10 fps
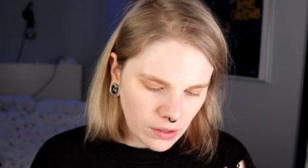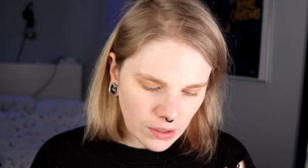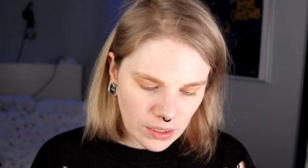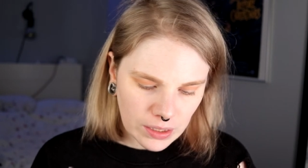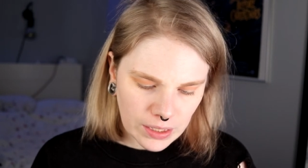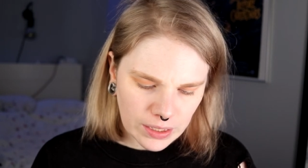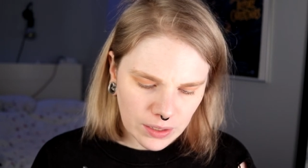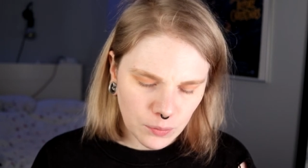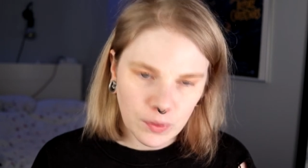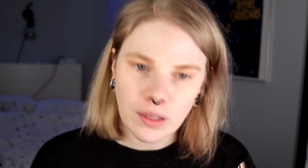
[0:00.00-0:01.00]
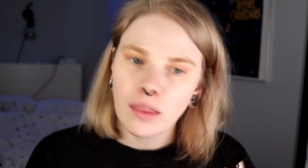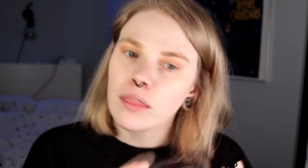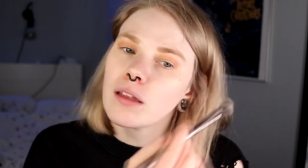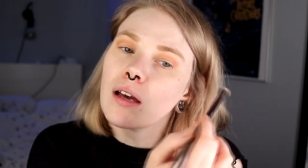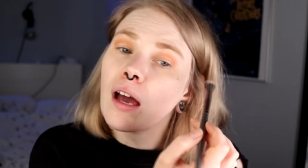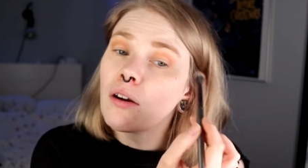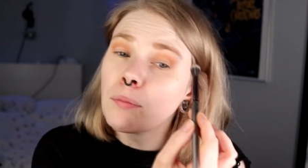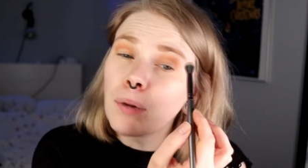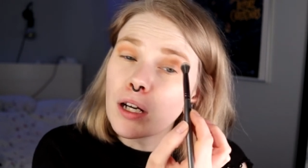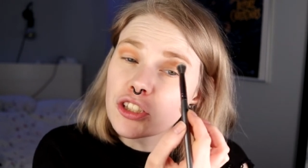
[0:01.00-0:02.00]
Yeah, like with Harry
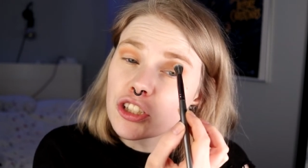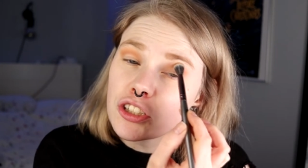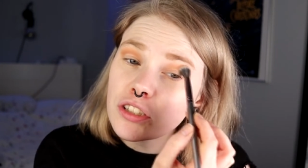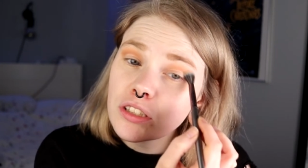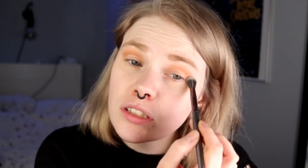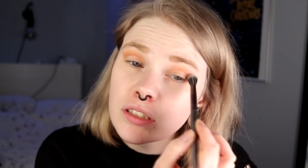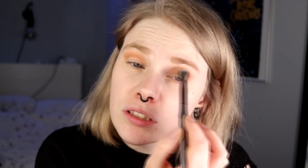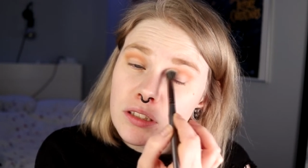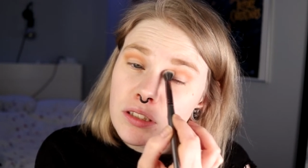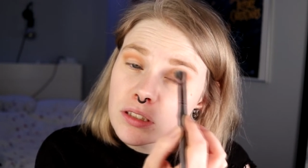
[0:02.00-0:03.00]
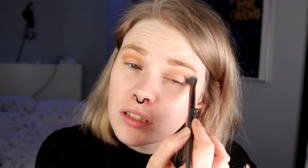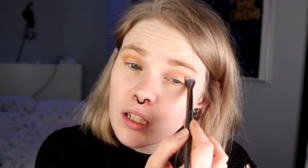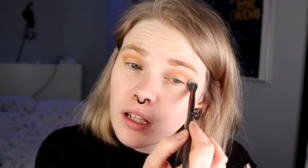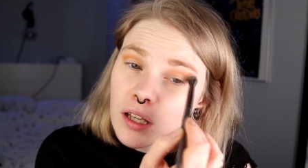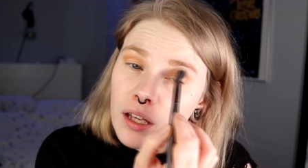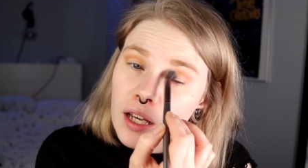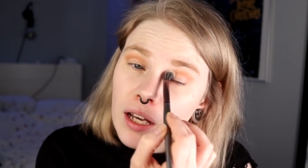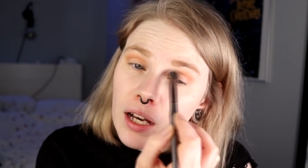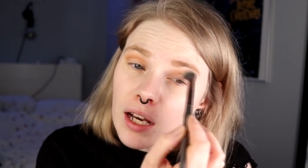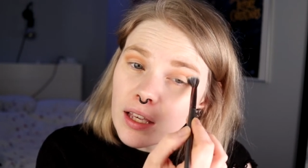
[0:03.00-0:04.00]
Potter,
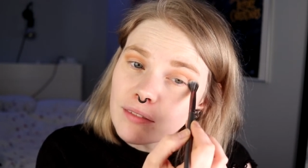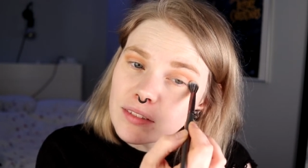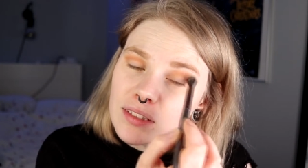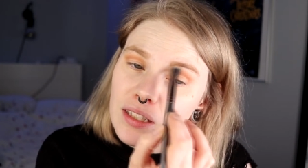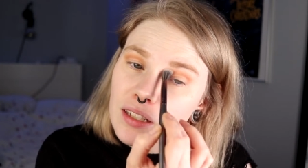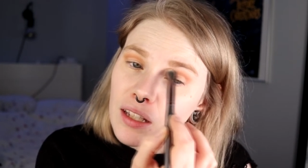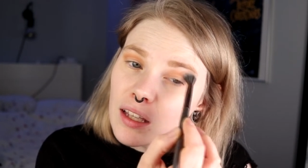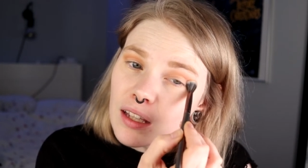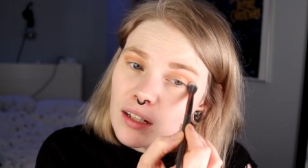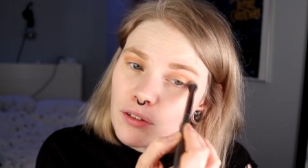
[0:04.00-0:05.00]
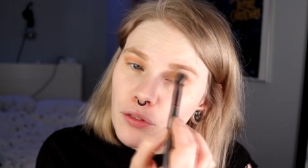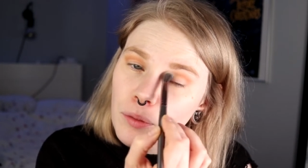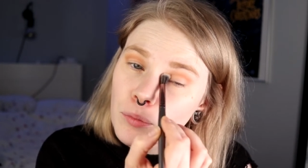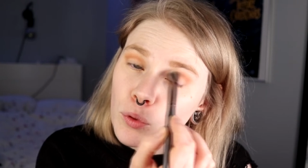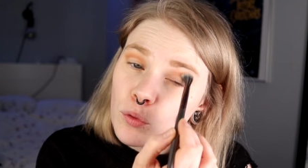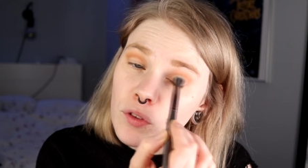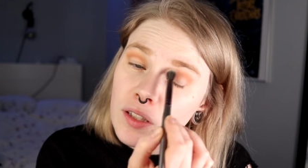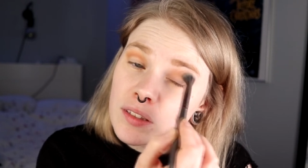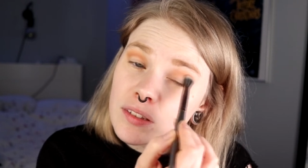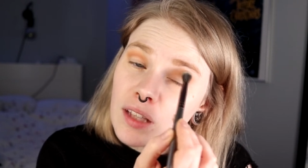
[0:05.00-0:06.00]
I haven't seen any of the
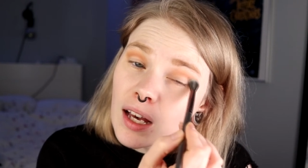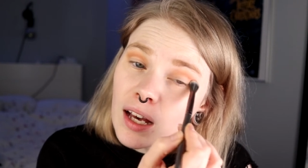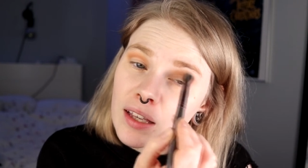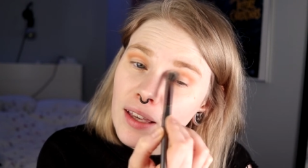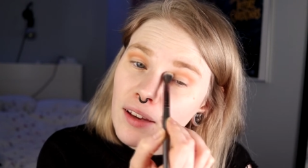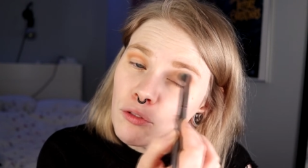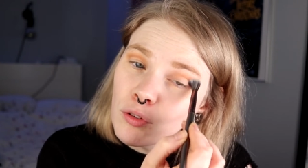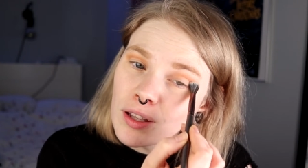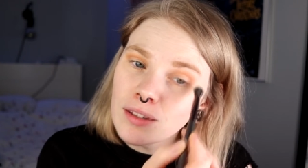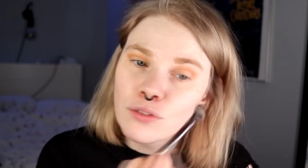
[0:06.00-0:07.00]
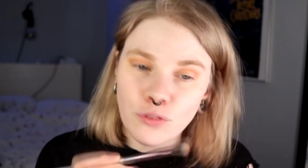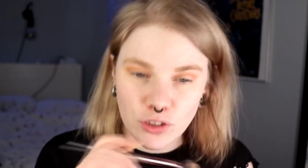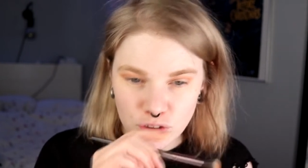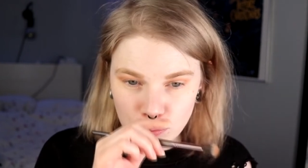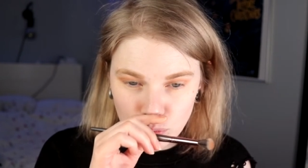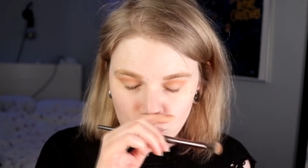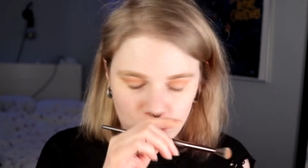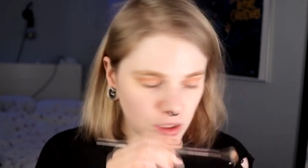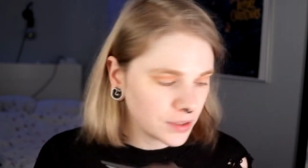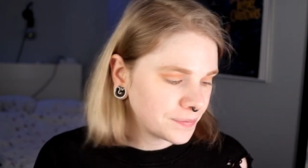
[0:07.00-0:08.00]
movies. I have read the first
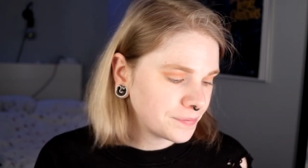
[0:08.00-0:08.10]
book.